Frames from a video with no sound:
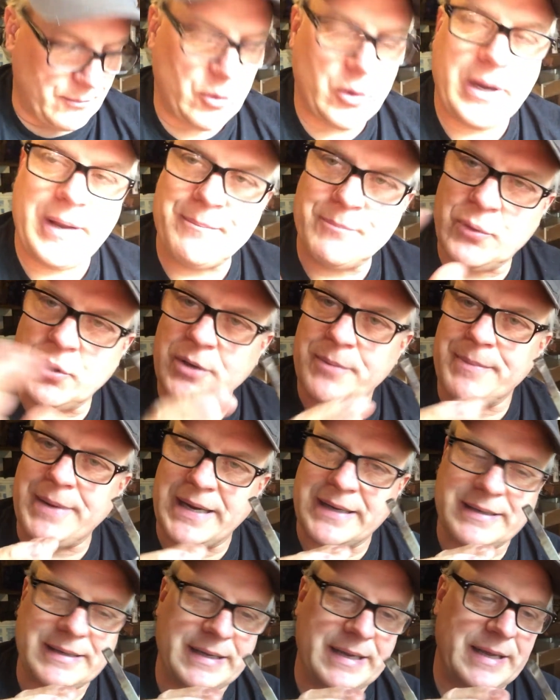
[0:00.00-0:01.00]
ahead and put it
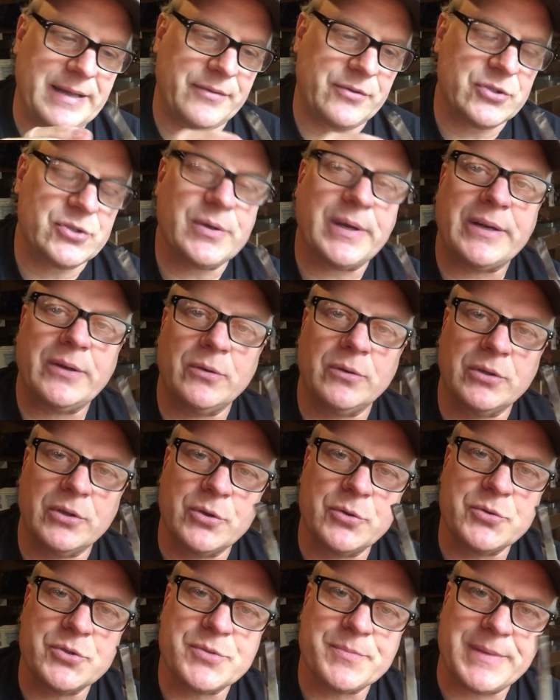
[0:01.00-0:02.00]
back together so I don't
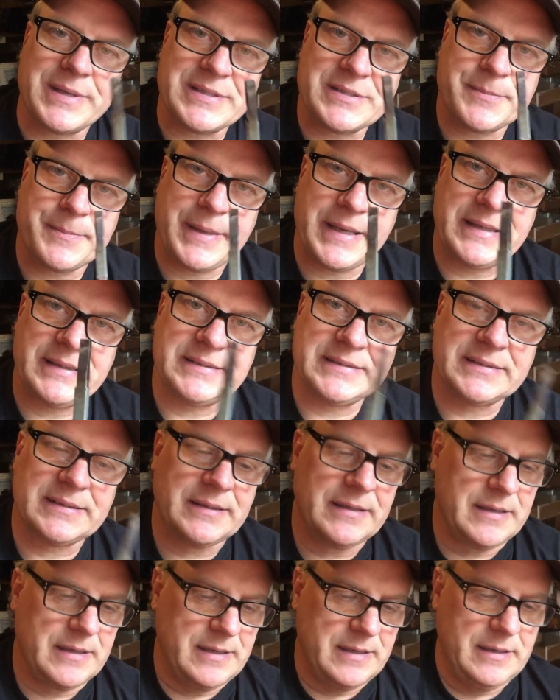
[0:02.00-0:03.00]
lose my space
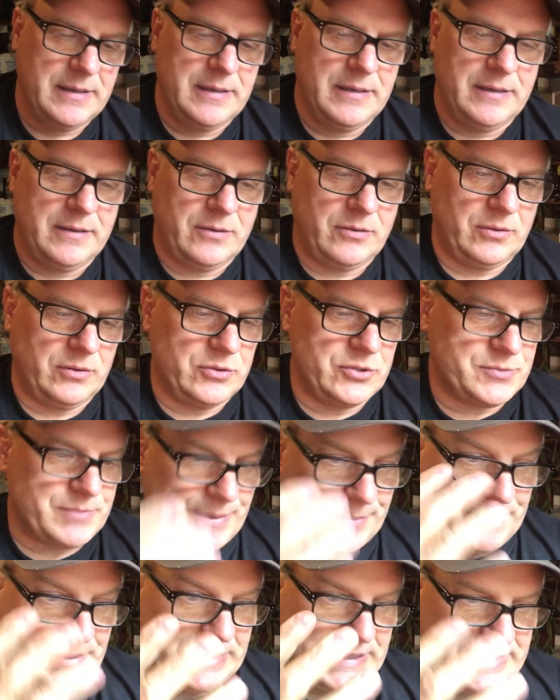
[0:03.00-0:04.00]
or lose
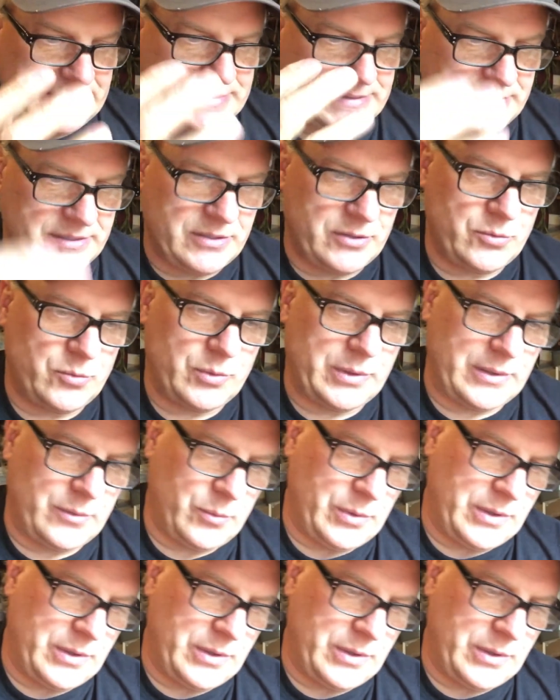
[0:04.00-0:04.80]
my place, you know, where